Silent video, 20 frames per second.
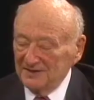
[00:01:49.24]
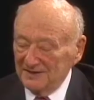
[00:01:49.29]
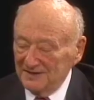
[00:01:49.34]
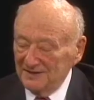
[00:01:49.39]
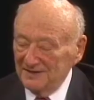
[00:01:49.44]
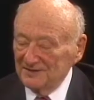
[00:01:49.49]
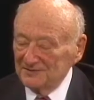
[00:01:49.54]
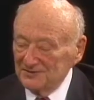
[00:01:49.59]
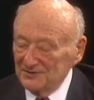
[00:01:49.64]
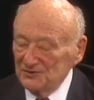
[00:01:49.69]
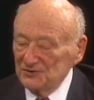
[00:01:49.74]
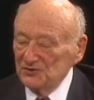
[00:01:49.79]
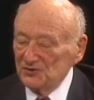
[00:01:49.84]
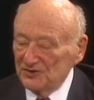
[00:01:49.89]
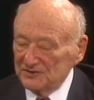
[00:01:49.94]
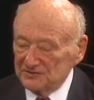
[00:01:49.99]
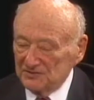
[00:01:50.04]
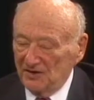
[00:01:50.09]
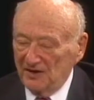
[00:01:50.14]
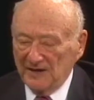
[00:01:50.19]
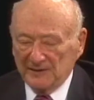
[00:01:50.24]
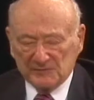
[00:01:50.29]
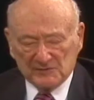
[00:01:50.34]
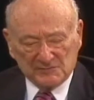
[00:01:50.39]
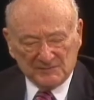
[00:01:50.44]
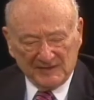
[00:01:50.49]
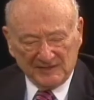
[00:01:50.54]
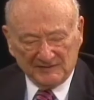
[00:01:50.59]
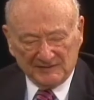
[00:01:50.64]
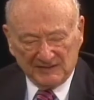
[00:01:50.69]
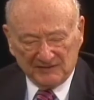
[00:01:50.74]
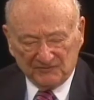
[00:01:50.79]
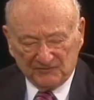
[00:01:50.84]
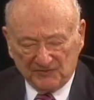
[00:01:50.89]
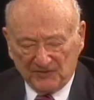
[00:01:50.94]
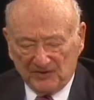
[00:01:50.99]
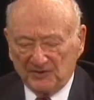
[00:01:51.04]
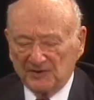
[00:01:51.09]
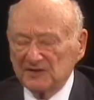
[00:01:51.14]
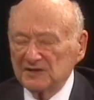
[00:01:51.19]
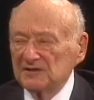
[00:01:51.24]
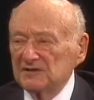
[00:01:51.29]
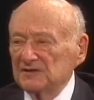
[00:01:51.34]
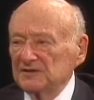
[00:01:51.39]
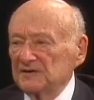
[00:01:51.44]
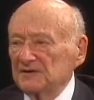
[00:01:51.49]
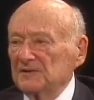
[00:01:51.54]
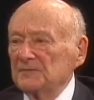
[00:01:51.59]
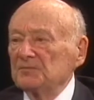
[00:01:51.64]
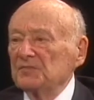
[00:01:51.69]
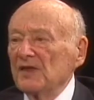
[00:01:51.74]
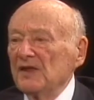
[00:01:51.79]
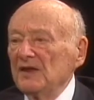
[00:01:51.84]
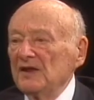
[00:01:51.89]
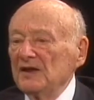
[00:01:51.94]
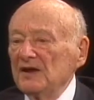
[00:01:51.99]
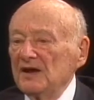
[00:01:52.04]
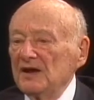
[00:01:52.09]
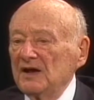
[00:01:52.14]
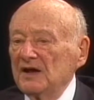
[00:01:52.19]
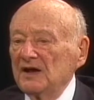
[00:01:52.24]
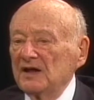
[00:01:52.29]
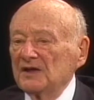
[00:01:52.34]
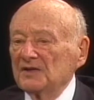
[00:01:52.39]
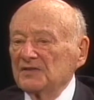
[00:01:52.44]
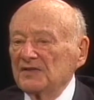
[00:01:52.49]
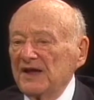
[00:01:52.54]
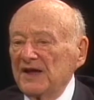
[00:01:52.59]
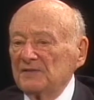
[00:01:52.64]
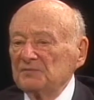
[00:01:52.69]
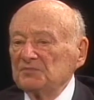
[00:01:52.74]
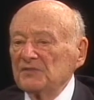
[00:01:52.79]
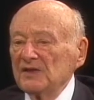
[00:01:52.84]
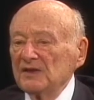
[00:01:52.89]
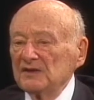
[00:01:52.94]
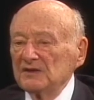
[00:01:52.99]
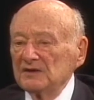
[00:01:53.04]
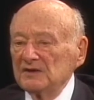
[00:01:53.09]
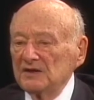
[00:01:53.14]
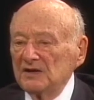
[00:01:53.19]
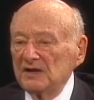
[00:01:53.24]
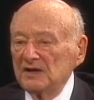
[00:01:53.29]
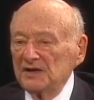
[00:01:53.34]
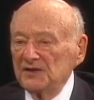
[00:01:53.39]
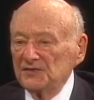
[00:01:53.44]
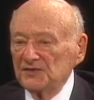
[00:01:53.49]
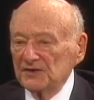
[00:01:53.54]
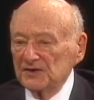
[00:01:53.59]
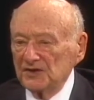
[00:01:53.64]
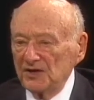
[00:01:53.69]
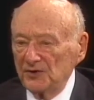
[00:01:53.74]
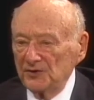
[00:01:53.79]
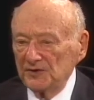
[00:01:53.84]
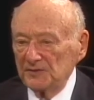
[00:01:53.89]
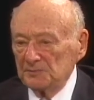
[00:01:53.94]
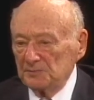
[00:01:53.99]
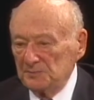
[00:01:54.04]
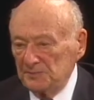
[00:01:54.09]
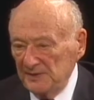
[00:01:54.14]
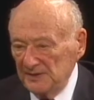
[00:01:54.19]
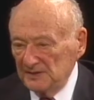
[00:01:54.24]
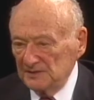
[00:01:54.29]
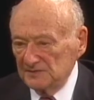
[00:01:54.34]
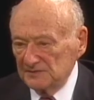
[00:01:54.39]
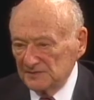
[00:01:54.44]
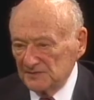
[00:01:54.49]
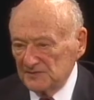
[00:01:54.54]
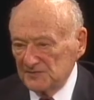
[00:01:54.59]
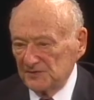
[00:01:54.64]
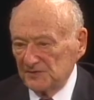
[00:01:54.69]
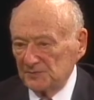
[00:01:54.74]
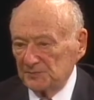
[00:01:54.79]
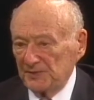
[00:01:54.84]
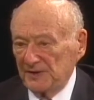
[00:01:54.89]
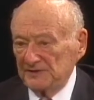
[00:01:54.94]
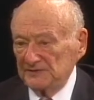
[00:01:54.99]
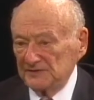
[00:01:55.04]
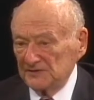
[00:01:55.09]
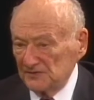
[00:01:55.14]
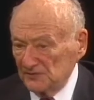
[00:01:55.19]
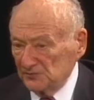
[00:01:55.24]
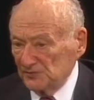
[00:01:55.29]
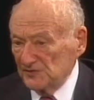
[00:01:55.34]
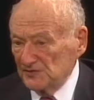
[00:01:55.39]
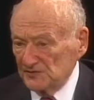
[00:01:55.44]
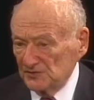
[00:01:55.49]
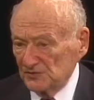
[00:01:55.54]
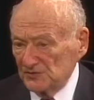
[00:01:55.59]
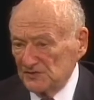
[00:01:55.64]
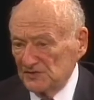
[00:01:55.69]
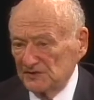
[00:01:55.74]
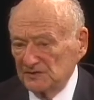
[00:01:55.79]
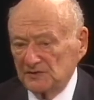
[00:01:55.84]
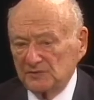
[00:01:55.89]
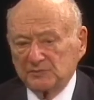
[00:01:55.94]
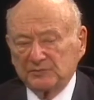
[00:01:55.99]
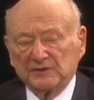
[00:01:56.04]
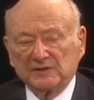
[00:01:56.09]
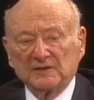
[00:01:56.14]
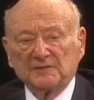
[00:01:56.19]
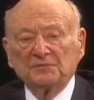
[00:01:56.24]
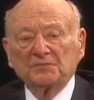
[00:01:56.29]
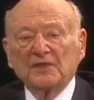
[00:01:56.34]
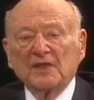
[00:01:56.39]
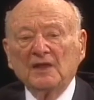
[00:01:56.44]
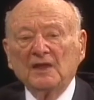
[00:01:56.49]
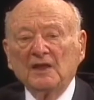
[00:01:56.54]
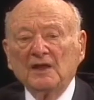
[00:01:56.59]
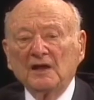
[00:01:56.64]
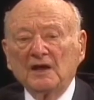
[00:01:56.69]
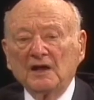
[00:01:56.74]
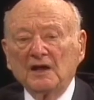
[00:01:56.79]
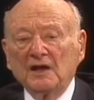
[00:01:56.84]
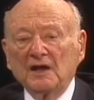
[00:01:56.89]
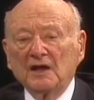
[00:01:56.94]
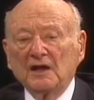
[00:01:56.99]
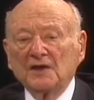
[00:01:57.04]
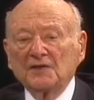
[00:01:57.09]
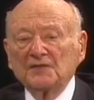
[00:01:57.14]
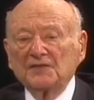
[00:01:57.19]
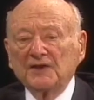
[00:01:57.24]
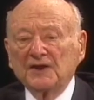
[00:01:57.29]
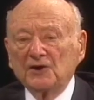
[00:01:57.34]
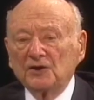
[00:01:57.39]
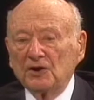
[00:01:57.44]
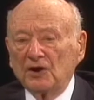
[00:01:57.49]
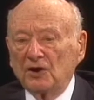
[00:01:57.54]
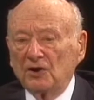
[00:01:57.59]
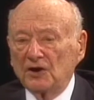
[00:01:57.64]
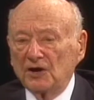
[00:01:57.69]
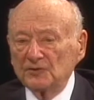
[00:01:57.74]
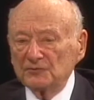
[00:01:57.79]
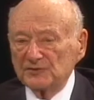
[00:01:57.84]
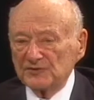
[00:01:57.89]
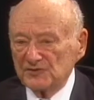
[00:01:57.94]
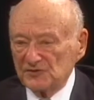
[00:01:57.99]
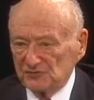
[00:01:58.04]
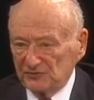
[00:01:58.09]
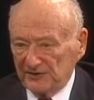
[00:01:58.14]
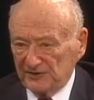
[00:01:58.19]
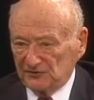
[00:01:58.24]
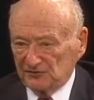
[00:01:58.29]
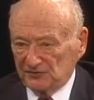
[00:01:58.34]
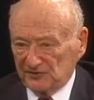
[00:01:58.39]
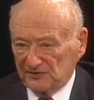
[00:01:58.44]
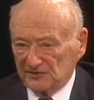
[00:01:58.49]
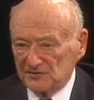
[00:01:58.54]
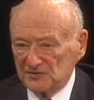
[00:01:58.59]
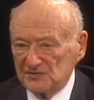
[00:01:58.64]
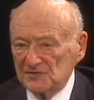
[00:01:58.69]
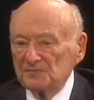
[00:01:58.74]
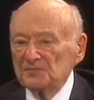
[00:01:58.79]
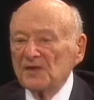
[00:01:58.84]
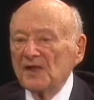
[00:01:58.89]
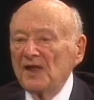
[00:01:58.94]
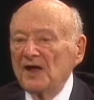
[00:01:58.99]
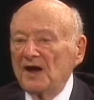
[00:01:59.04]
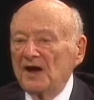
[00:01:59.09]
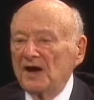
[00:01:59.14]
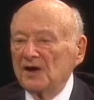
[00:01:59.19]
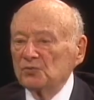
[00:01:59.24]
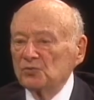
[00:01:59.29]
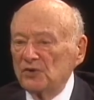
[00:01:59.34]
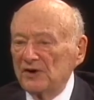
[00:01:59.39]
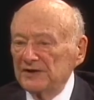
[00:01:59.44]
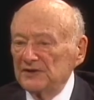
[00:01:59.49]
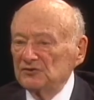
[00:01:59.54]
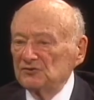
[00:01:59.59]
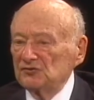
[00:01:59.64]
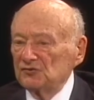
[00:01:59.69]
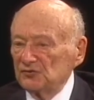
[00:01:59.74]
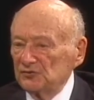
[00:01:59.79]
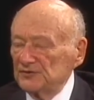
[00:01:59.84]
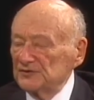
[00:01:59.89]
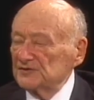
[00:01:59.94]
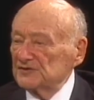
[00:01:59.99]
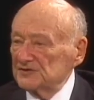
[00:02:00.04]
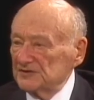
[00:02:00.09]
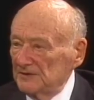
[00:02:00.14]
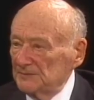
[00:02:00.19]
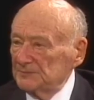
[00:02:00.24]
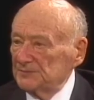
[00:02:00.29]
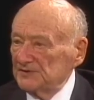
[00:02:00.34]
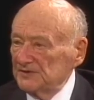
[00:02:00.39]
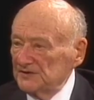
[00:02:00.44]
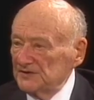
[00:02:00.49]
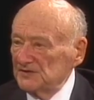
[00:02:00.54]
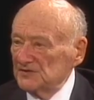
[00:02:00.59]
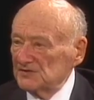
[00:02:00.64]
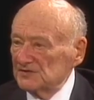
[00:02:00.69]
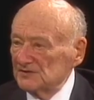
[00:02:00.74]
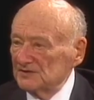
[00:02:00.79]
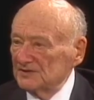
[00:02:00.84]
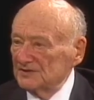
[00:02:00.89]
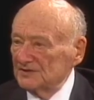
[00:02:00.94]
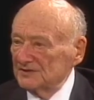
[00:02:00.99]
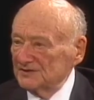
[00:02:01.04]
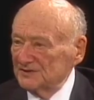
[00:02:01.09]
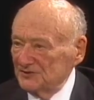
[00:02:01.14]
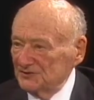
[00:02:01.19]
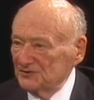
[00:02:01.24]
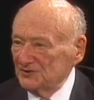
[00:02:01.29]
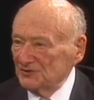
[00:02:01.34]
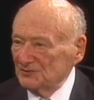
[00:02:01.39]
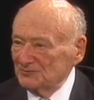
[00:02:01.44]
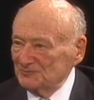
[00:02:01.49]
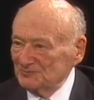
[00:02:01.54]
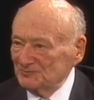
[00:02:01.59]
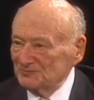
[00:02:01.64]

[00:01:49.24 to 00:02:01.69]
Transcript: the New York Times made that very clear that in the current bills that are pending, there is no single bill. There are restrictions on what insurance companies can do.